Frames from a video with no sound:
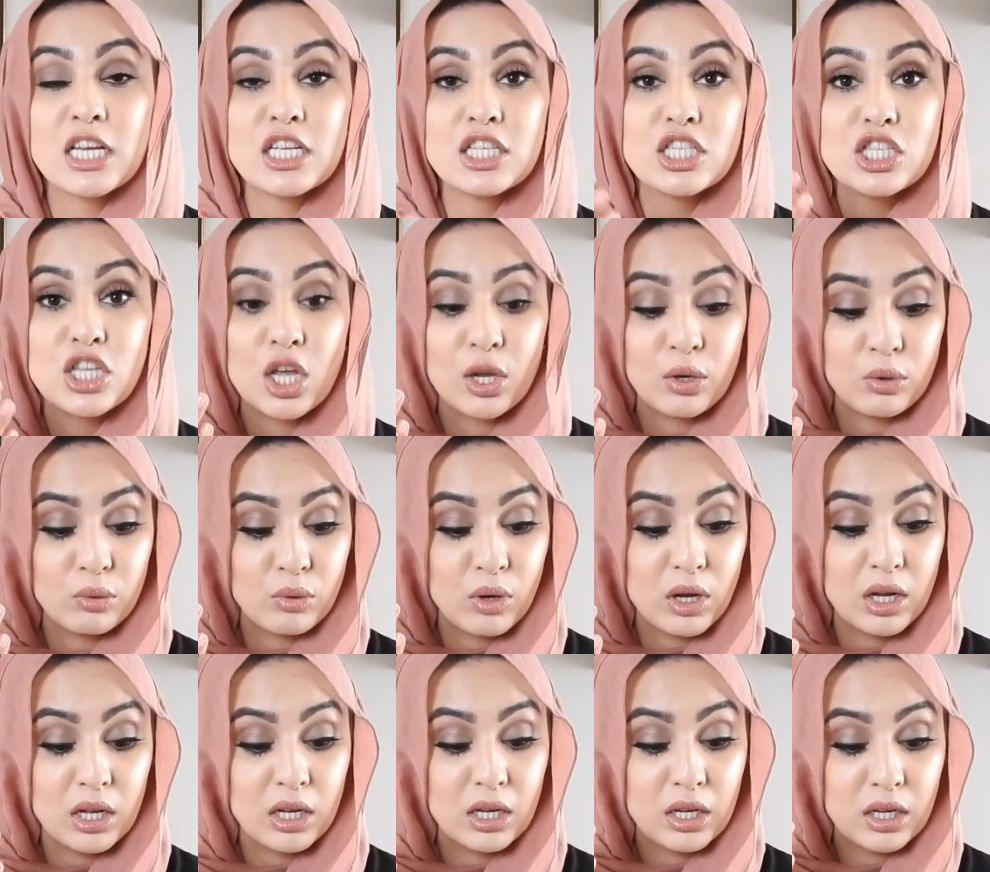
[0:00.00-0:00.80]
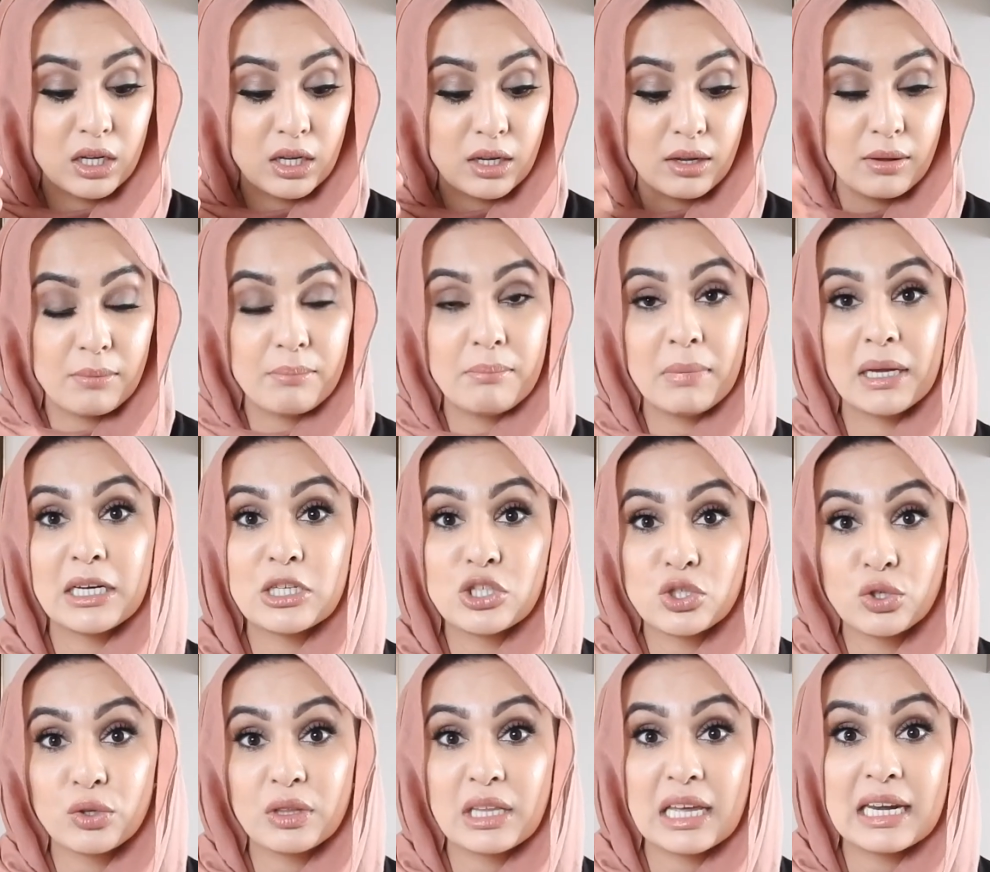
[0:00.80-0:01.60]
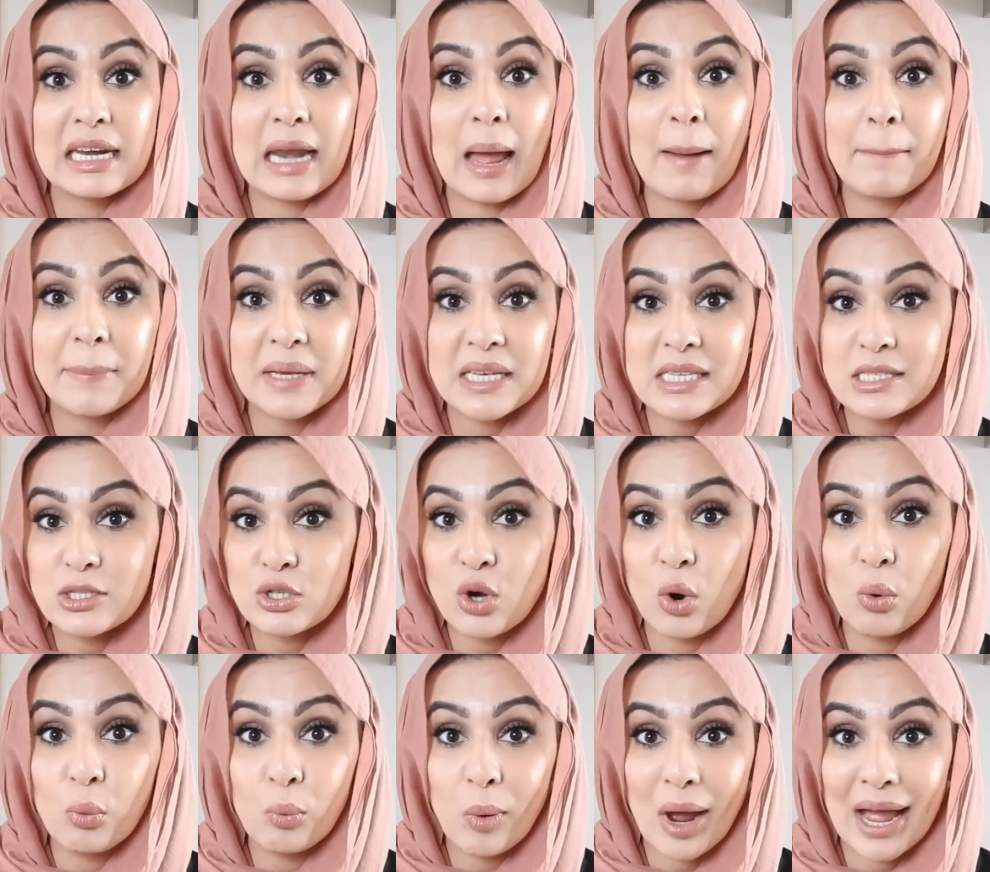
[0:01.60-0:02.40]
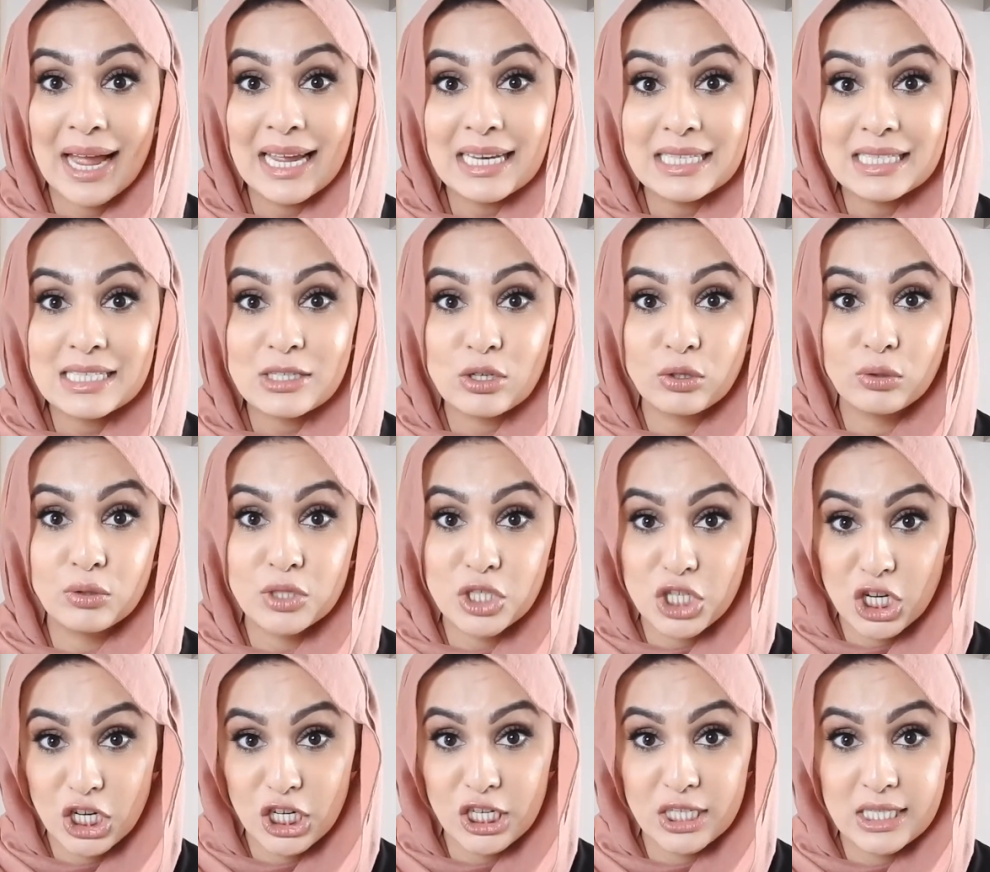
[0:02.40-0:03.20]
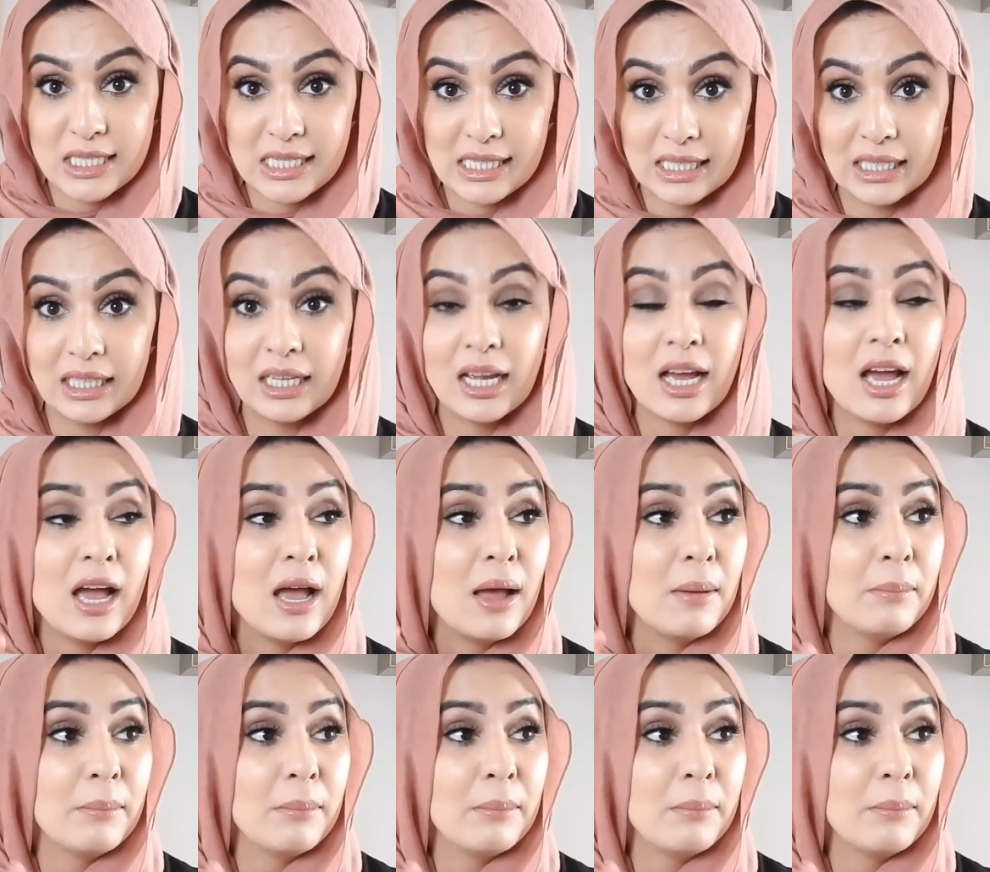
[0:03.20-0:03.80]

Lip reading: So make sure their nappy's not wet or dirty.